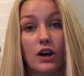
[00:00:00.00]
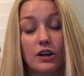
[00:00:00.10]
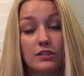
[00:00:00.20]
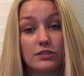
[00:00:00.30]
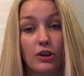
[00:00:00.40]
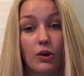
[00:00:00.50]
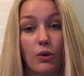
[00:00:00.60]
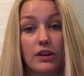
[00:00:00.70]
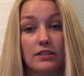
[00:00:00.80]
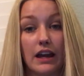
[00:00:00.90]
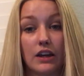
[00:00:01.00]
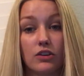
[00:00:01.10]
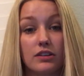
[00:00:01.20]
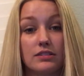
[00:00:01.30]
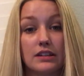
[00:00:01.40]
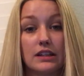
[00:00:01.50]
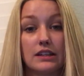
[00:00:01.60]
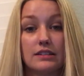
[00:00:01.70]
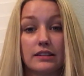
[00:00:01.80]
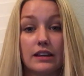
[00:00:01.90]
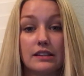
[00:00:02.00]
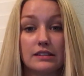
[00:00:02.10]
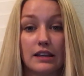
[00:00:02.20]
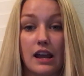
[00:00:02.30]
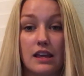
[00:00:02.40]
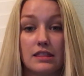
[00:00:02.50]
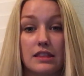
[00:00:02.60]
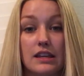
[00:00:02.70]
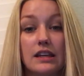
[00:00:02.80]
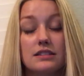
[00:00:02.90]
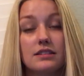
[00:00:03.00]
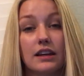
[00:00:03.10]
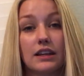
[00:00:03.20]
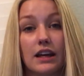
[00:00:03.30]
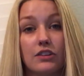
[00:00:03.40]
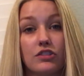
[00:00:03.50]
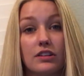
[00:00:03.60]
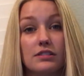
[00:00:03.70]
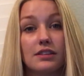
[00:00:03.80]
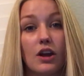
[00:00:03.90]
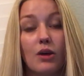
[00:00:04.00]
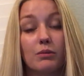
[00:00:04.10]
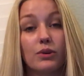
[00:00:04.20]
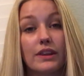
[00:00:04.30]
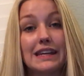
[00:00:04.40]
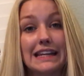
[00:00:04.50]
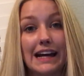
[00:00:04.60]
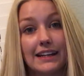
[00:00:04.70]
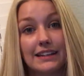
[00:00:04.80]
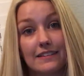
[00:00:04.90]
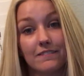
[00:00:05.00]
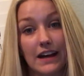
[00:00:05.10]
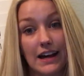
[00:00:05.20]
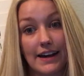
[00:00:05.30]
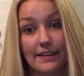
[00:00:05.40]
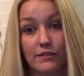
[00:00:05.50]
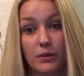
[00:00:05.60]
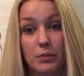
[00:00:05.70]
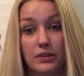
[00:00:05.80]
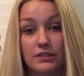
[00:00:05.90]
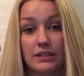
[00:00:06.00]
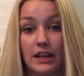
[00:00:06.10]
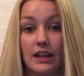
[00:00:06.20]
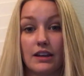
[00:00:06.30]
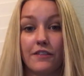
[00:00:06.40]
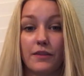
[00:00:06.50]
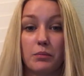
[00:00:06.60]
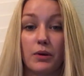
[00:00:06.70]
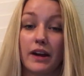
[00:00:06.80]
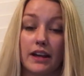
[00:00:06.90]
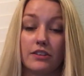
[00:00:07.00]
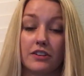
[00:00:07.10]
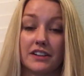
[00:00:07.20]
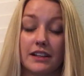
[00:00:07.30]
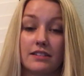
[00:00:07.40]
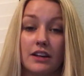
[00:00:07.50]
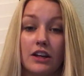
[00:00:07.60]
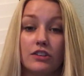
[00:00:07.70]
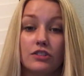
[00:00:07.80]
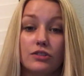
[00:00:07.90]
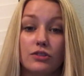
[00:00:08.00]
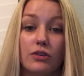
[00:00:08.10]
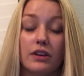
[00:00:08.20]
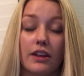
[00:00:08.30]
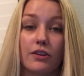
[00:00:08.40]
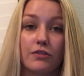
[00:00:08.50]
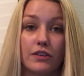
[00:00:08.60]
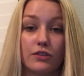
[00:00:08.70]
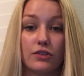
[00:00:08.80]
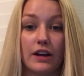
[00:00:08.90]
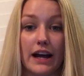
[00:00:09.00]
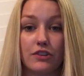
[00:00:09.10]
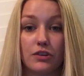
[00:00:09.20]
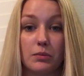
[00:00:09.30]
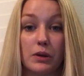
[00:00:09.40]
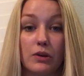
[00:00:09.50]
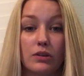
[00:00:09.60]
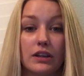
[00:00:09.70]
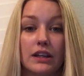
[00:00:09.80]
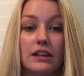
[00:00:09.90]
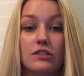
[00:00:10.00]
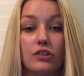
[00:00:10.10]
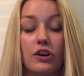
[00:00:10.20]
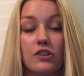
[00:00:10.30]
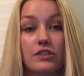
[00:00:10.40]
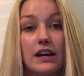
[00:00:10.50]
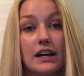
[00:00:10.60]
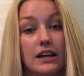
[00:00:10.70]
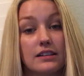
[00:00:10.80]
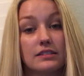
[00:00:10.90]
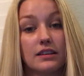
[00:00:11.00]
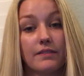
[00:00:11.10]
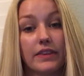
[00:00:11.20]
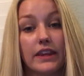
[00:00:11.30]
Also, its accuracy is insane. The insect catches more than 95% of the prey it targets due to another physical attribute, its large eyes.